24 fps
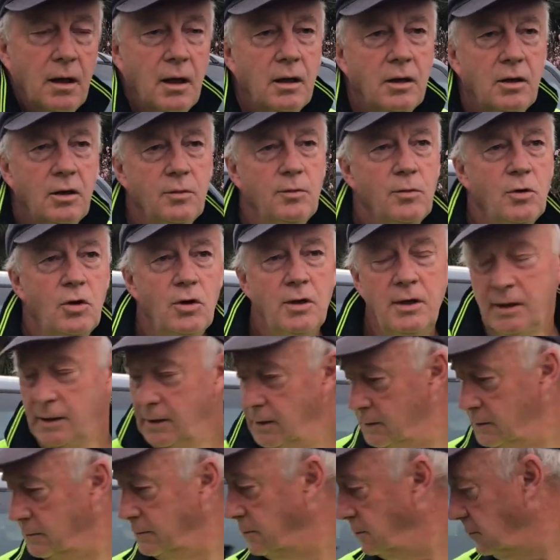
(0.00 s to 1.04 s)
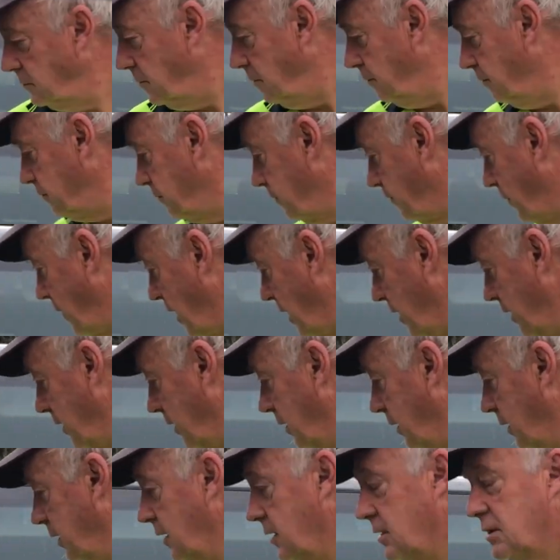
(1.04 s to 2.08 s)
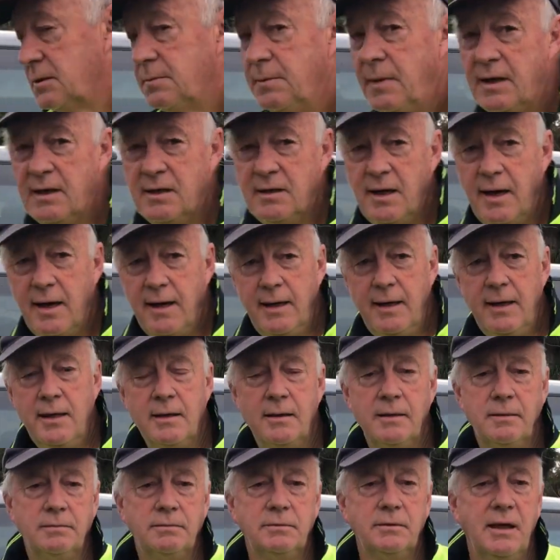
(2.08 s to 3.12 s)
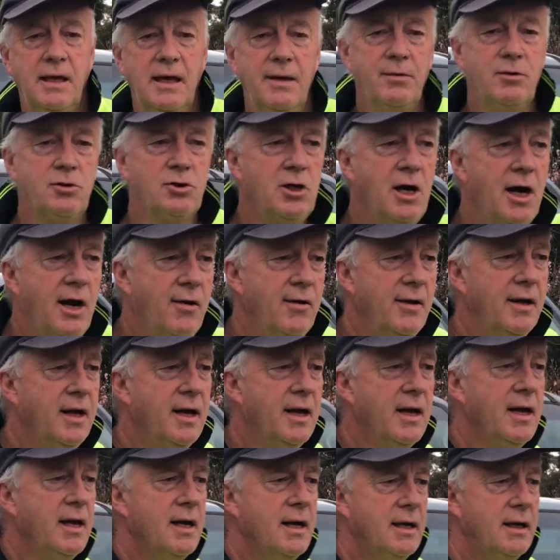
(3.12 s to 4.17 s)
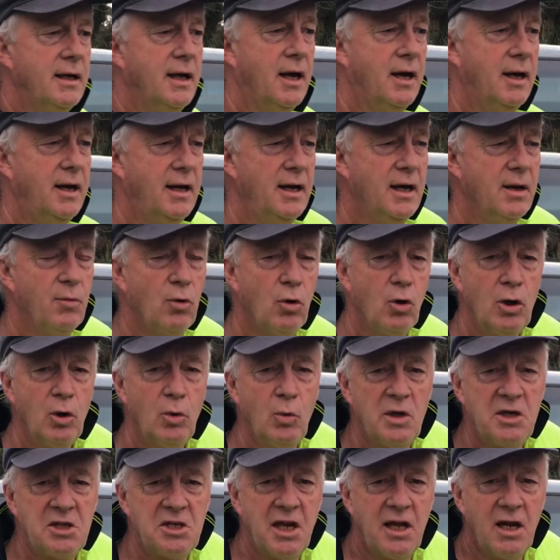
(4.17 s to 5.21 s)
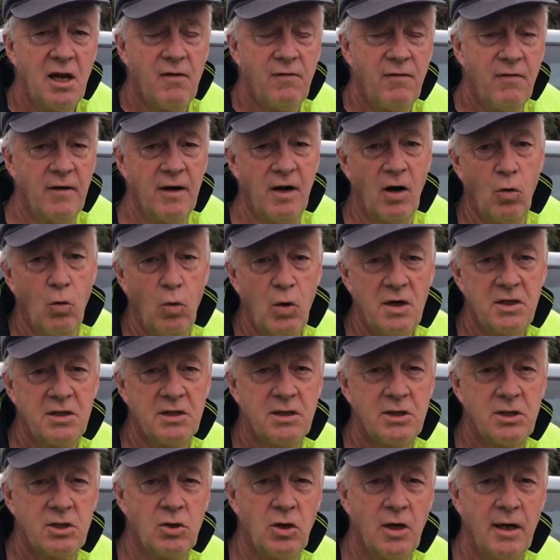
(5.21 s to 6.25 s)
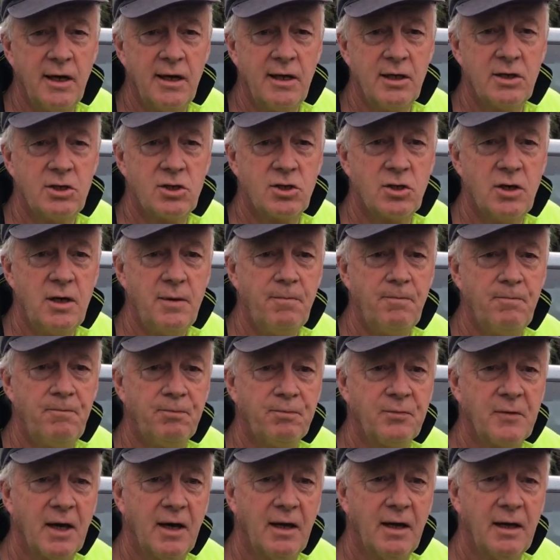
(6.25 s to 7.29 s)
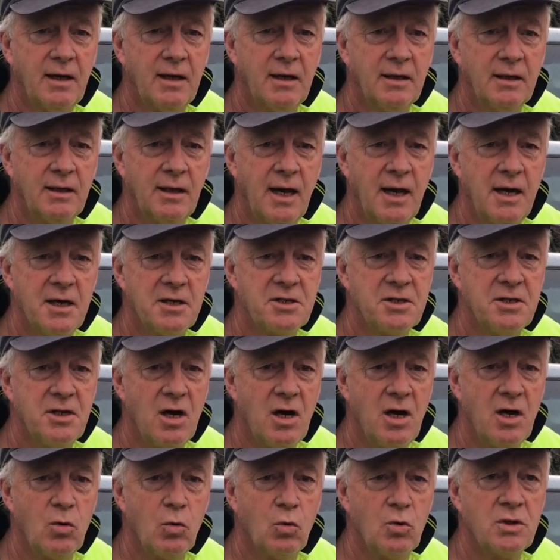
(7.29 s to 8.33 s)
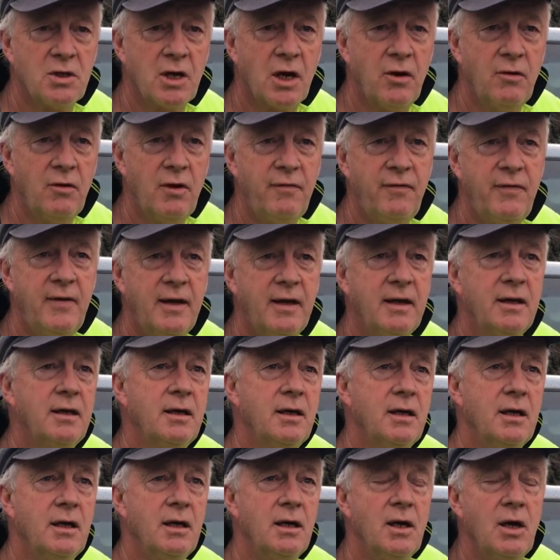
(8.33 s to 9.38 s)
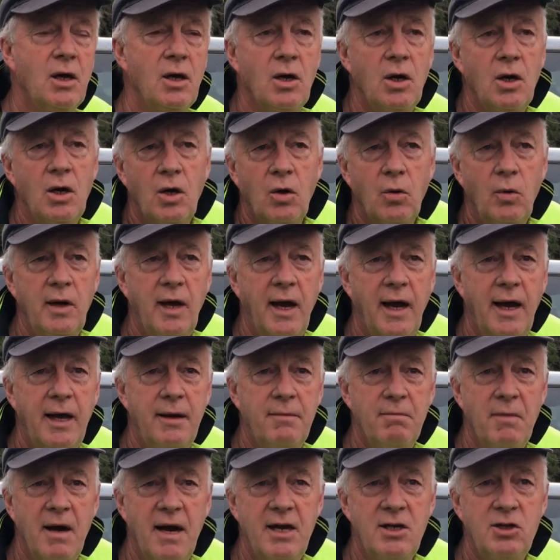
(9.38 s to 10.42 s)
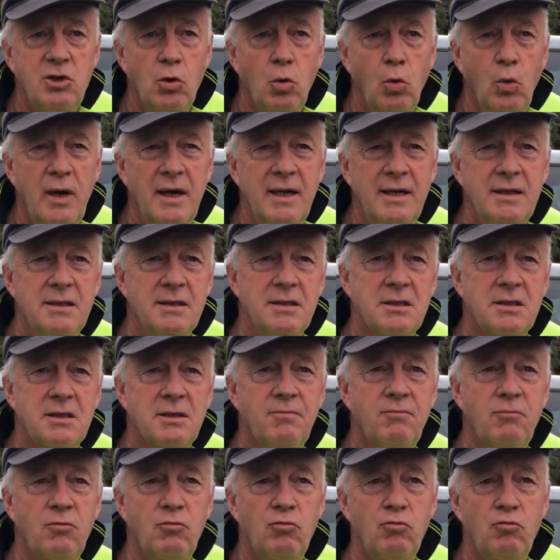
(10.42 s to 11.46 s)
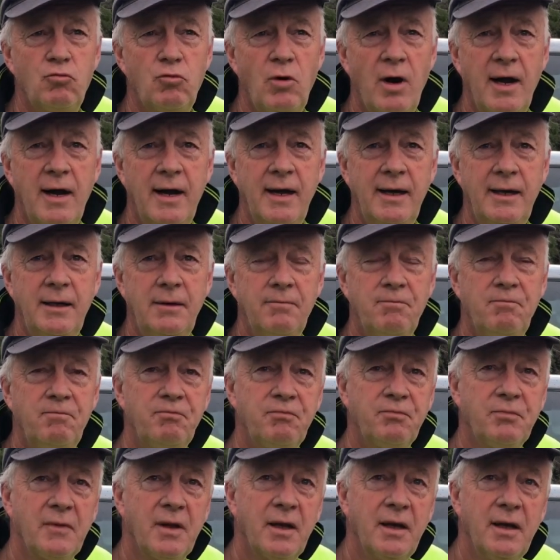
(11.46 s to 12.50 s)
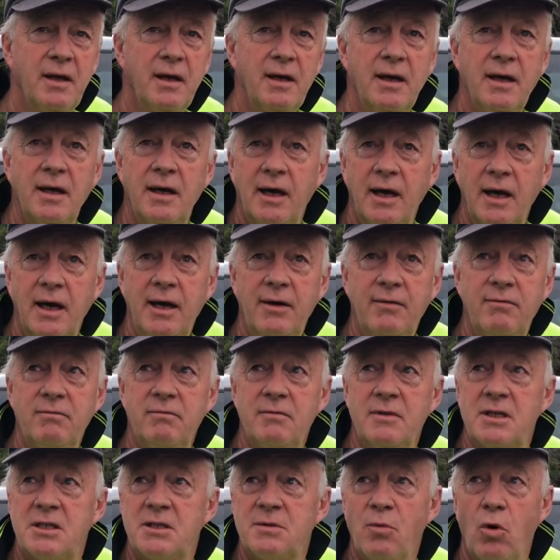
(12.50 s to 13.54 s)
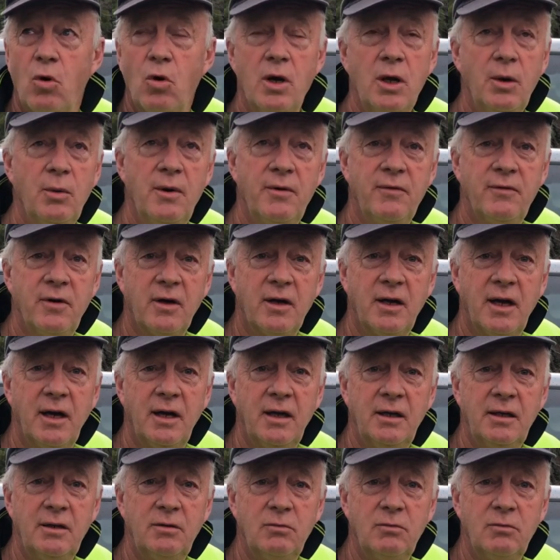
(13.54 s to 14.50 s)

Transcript: Good morning, it's Mcdaddy, camper trailing. Now in the morning we set off on our West Australian trip. Last night was horrific. We had major winds, rain. Even this morning we've got a